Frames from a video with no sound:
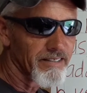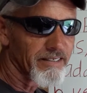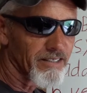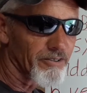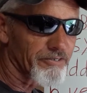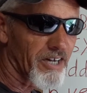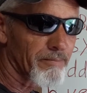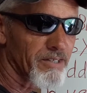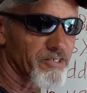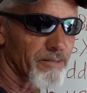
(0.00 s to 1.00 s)
Little
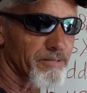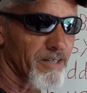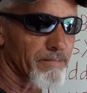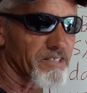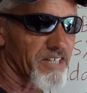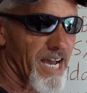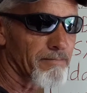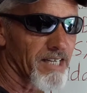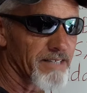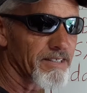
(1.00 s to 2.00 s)
Tommy jumped up. He said, I
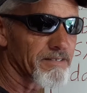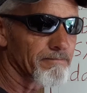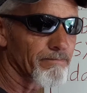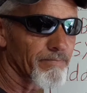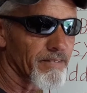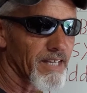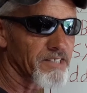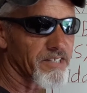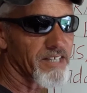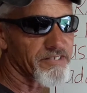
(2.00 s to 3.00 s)
believe it. He
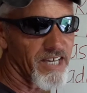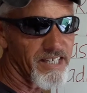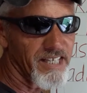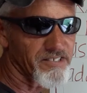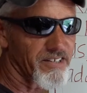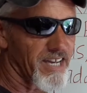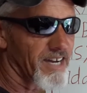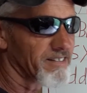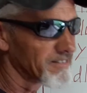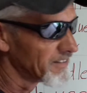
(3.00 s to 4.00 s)
said, now, son, he said,
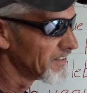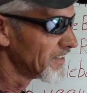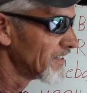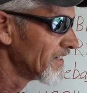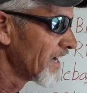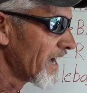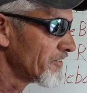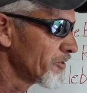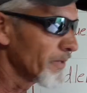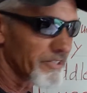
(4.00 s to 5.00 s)
now,
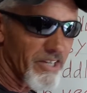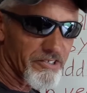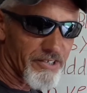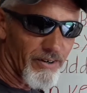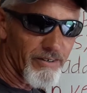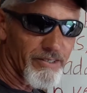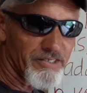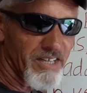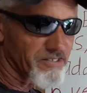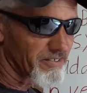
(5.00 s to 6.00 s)
you wouldn't tell a story, would
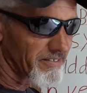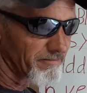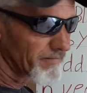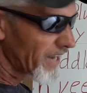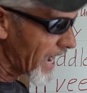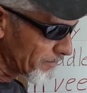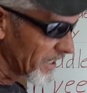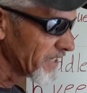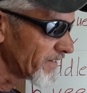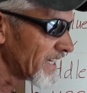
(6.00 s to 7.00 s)
you? He said, I
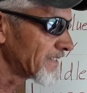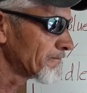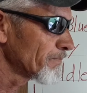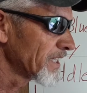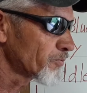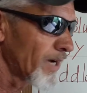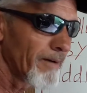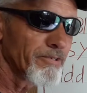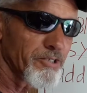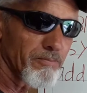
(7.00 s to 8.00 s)
believe that. He said, why
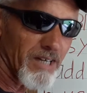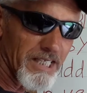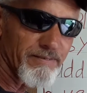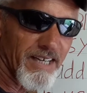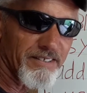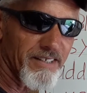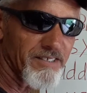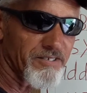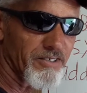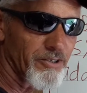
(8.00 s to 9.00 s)
would you believe that? He
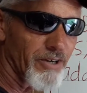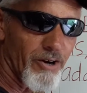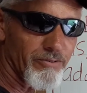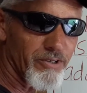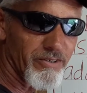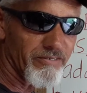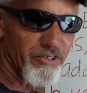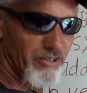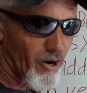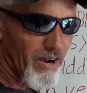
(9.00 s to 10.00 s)
said, now you know, you,
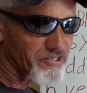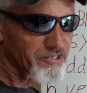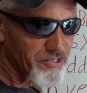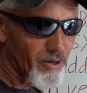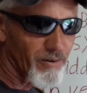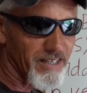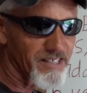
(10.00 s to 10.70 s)
you know that's a story.